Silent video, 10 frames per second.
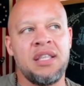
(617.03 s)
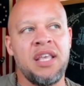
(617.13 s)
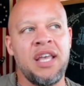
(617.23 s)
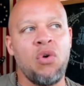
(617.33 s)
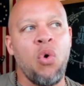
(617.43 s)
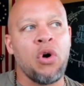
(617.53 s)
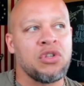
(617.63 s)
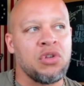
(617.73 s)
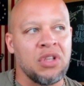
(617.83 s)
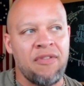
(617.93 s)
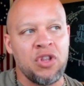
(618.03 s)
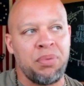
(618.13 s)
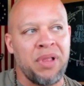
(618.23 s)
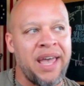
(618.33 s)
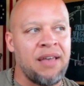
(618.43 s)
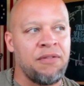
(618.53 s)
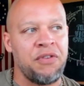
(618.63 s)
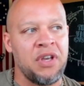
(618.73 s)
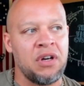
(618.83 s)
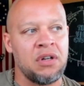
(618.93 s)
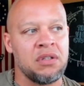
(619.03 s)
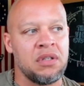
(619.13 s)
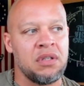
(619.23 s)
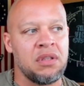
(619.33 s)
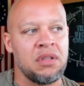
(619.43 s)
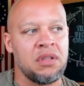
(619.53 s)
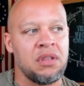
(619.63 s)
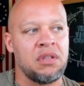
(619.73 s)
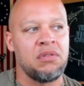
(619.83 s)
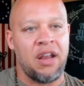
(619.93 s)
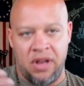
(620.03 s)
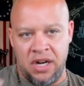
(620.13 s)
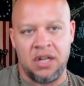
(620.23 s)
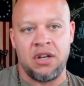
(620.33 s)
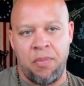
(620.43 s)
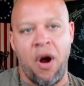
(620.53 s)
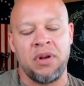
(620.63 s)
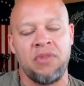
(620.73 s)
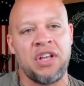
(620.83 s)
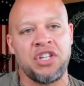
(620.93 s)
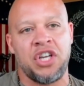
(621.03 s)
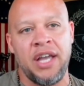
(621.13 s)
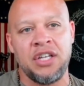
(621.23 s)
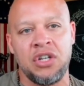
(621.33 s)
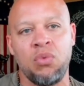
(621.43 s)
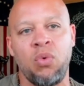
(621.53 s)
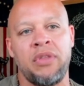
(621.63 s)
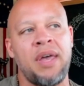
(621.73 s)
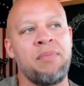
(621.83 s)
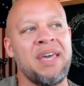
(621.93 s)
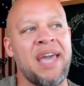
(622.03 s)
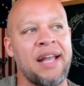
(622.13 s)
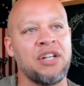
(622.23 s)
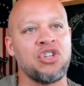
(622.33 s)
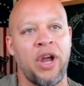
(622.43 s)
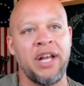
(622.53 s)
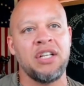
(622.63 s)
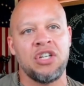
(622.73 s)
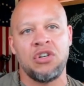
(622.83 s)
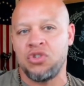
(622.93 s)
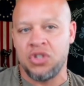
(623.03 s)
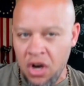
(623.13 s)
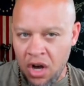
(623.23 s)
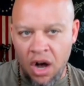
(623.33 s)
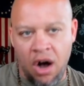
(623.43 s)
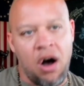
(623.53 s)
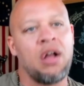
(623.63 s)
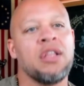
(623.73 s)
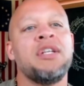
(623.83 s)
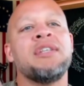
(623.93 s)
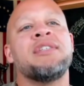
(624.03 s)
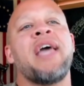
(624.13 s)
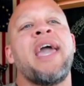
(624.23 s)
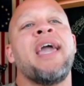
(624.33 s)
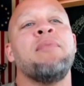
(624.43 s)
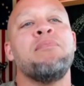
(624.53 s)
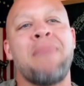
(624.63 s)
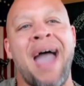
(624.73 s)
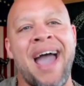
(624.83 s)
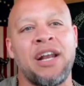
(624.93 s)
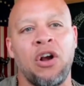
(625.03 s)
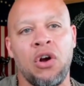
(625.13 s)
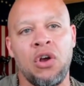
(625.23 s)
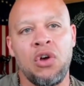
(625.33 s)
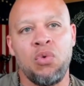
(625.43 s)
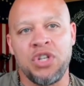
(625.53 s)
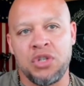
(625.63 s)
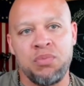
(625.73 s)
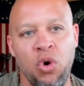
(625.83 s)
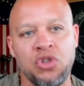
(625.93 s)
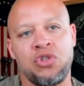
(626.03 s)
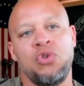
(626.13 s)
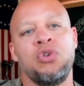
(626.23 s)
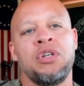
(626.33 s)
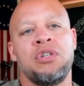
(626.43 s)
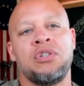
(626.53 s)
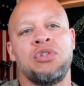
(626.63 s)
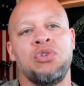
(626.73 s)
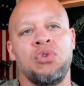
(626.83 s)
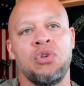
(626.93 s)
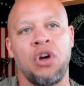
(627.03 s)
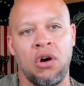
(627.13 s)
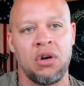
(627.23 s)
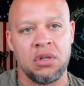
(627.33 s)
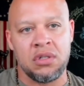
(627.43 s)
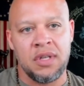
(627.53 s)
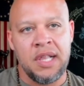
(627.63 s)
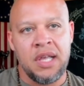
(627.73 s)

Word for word: in order to level the playing field, the they created a Department of Education where they began training children all in the same manner, which is more suited to girls